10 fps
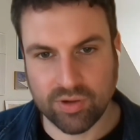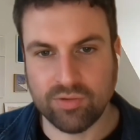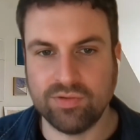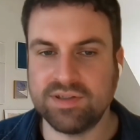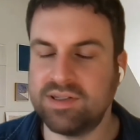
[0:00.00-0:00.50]
but
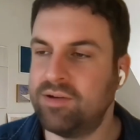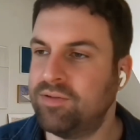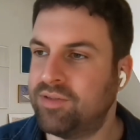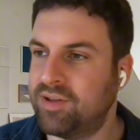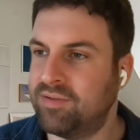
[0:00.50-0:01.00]

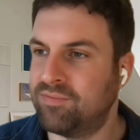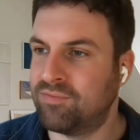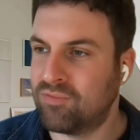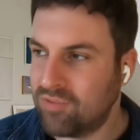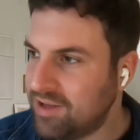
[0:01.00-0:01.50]
also the
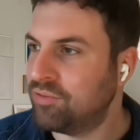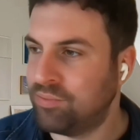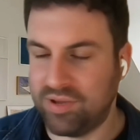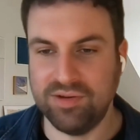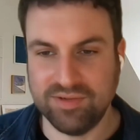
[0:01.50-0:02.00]
real
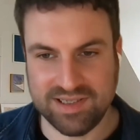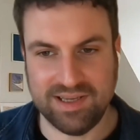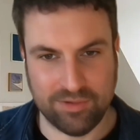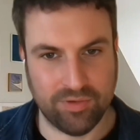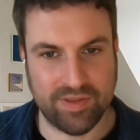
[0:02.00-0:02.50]

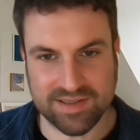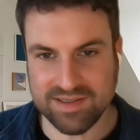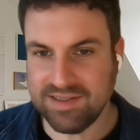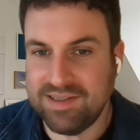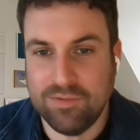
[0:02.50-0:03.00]
beauty and
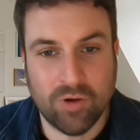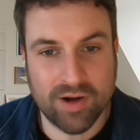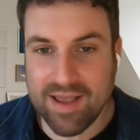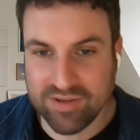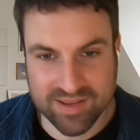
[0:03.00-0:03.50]
authenticity,
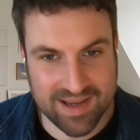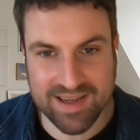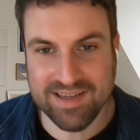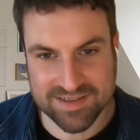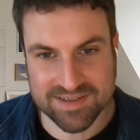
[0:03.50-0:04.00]
whatever
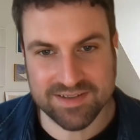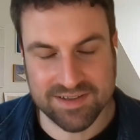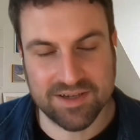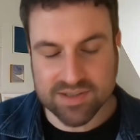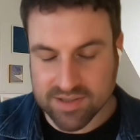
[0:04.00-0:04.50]
that is
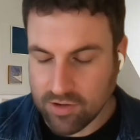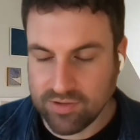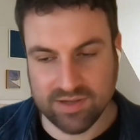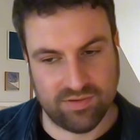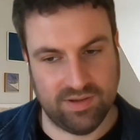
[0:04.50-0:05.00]

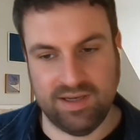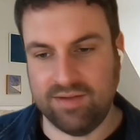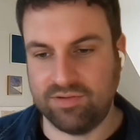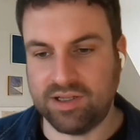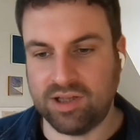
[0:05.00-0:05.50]
so different in
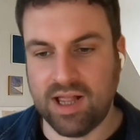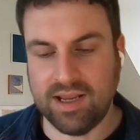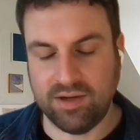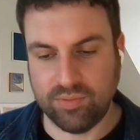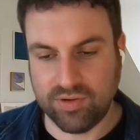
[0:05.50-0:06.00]
every
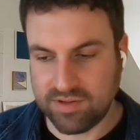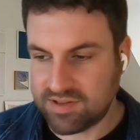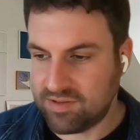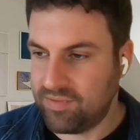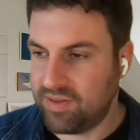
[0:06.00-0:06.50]
client. But
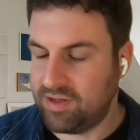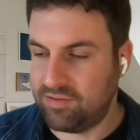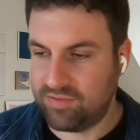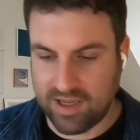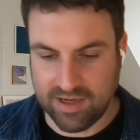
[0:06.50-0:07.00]
there's something
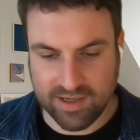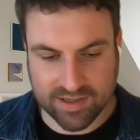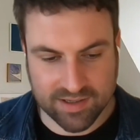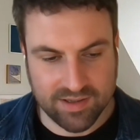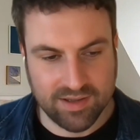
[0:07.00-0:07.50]
of
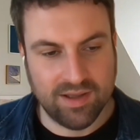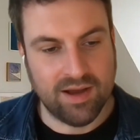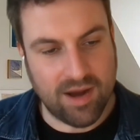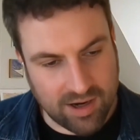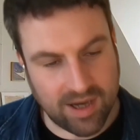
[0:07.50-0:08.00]
like,
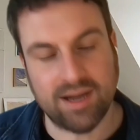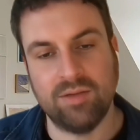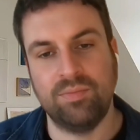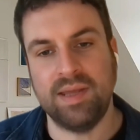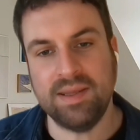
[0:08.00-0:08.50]
I
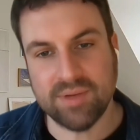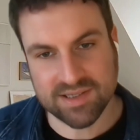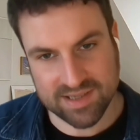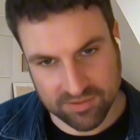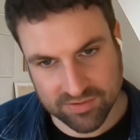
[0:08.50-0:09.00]
can be
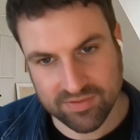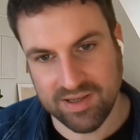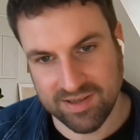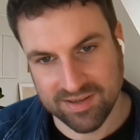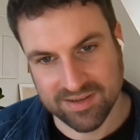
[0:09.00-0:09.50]
myself
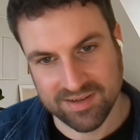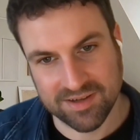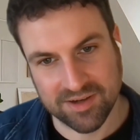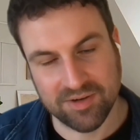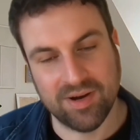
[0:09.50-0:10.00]
here.
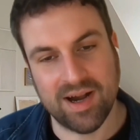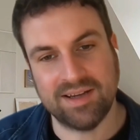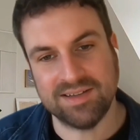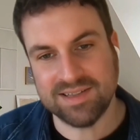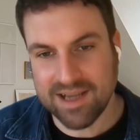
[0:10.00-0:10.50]
I
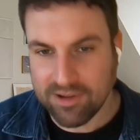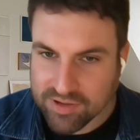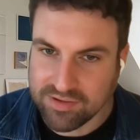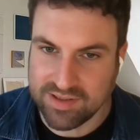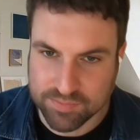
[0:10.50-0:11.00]
can
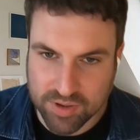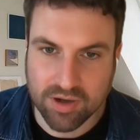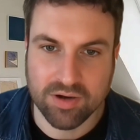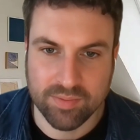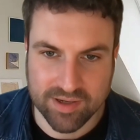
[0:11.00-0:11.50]
tell you this
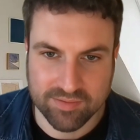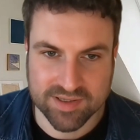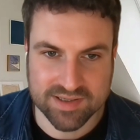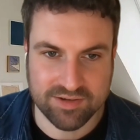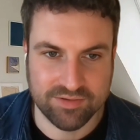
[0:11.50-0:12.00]
part about
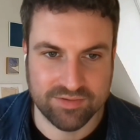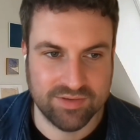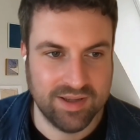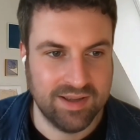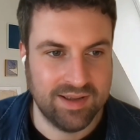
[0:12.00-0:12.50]
myself
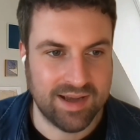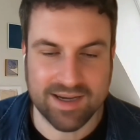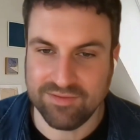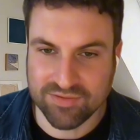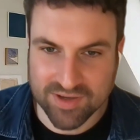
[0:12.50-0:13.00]

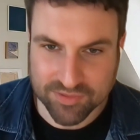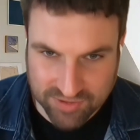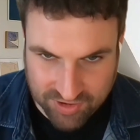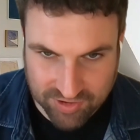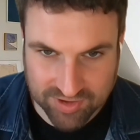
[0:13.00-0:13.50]
and it
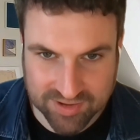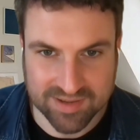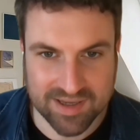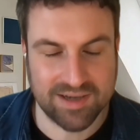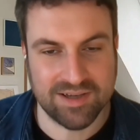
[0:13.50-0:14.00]
feels good,
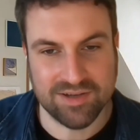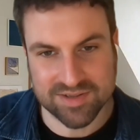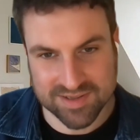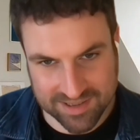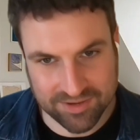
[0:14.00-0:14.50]
and you're
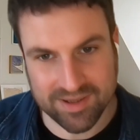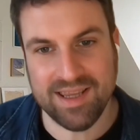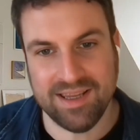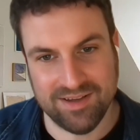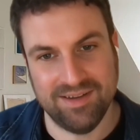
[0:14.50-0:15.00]
still
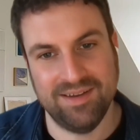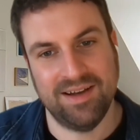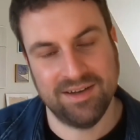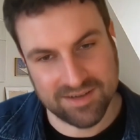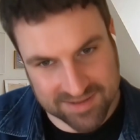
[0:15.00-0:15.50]
here
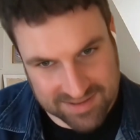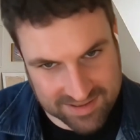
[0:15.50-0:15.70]
and you're